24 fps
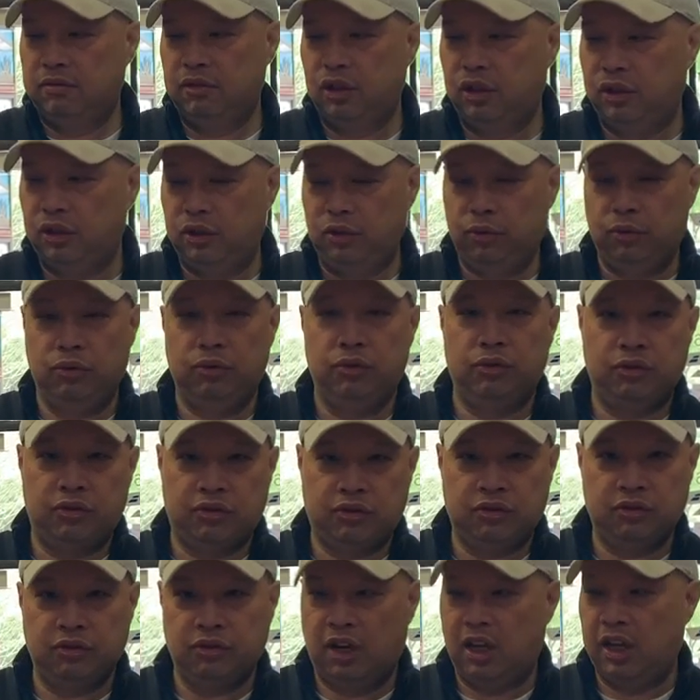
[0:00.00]

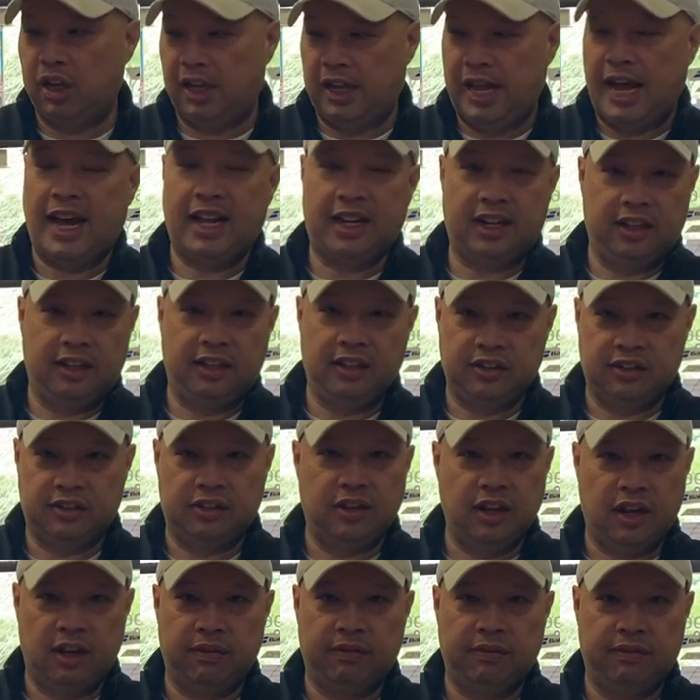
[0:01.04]
use a lot of this
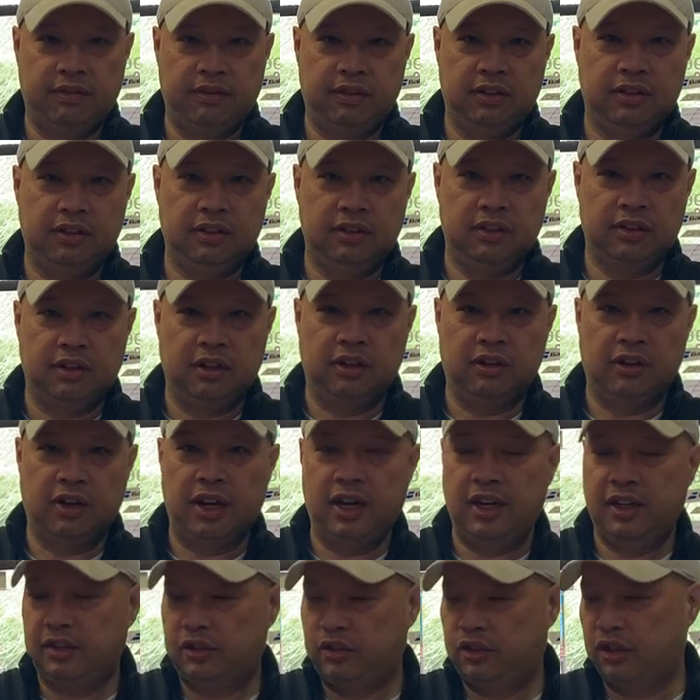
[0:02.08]
stuff, all
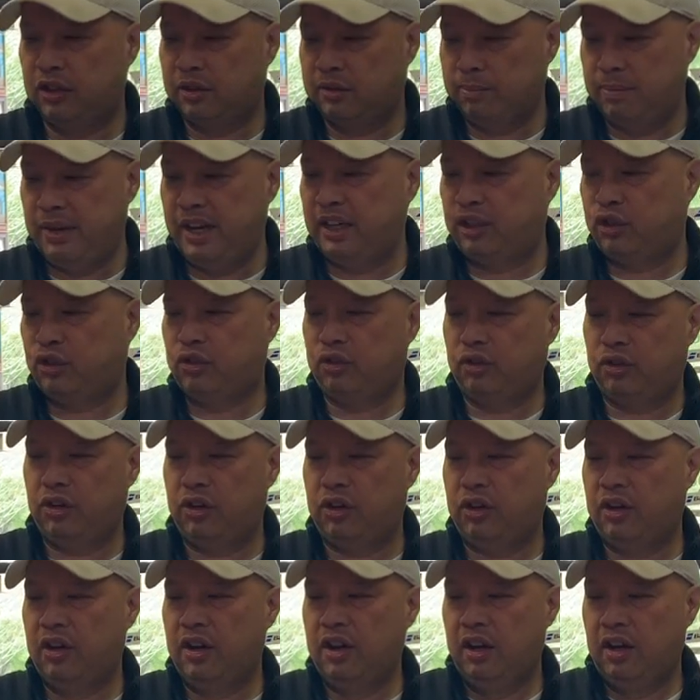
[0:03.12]
right? Just make
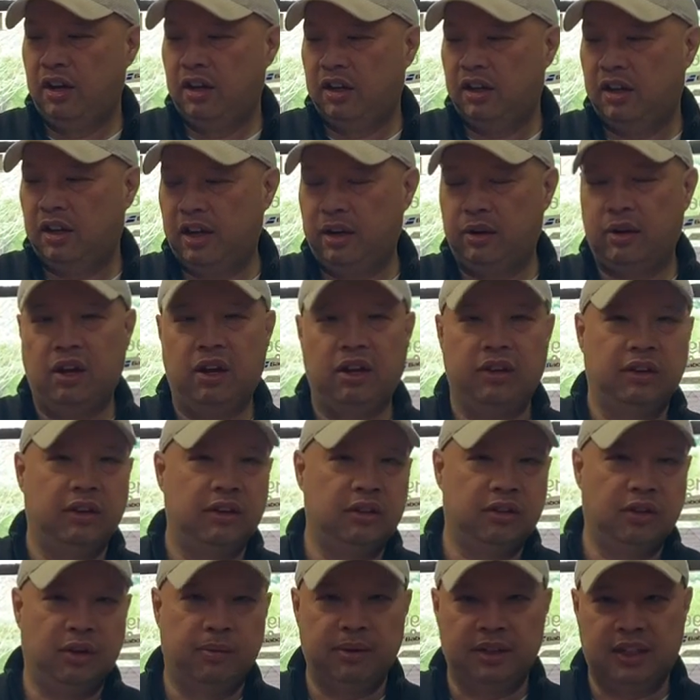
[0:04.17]
sure, like all the
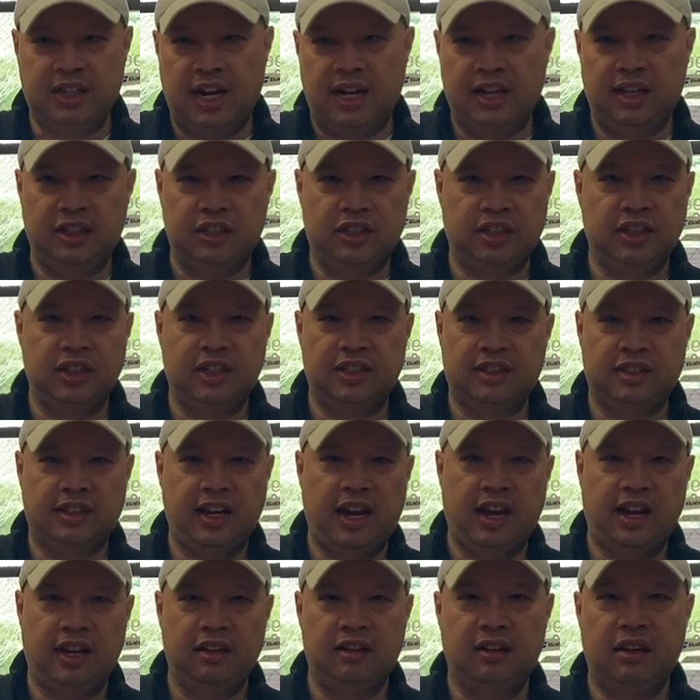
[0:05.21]
dermatologists
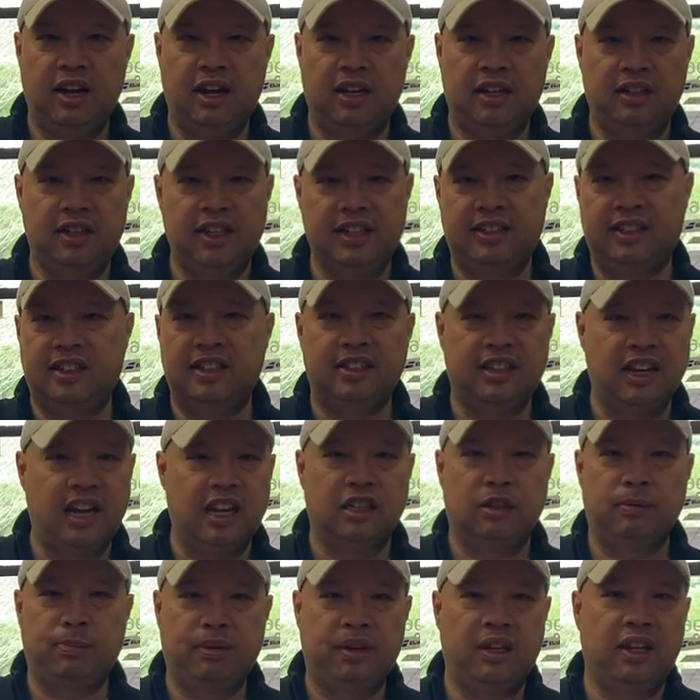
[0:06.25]
say, at least it's
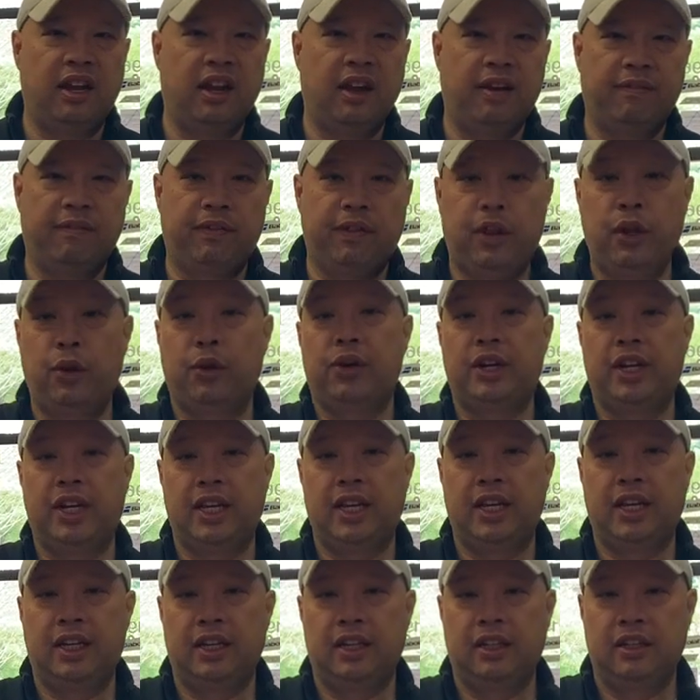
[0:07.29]
SPF 30,
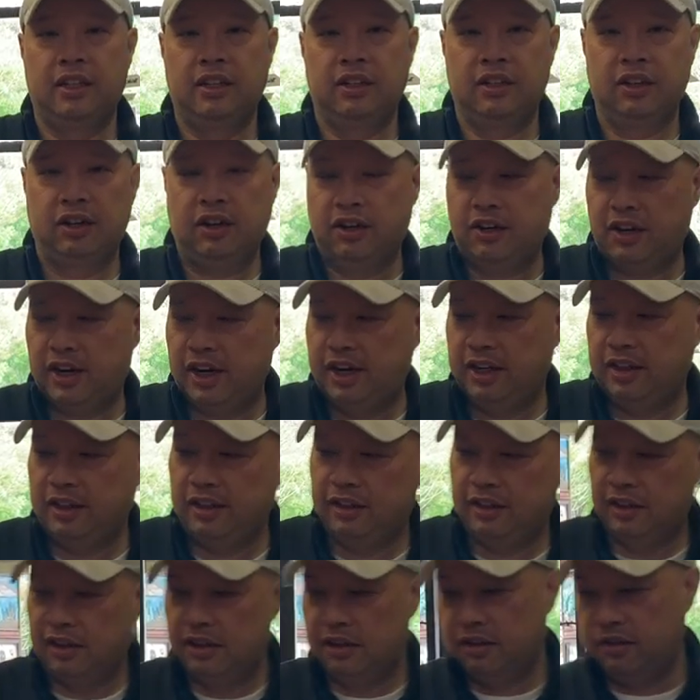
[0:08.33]
all right?
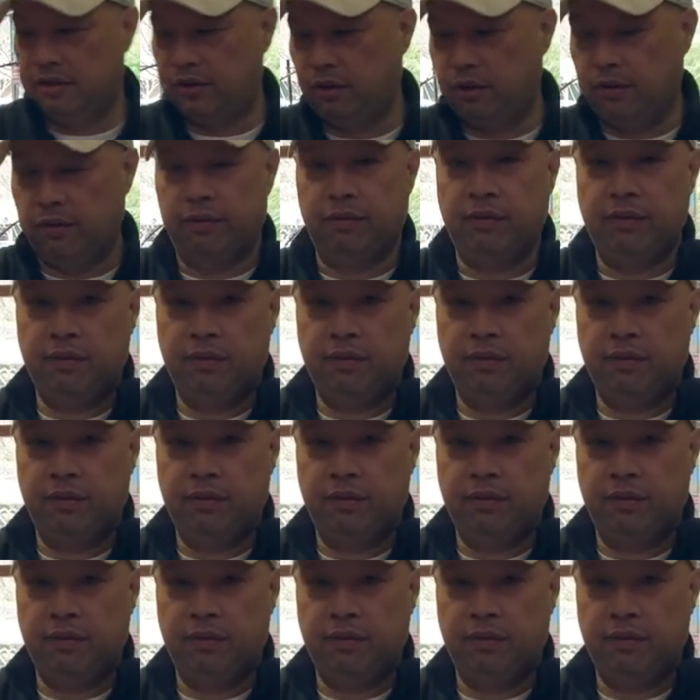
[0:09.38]
So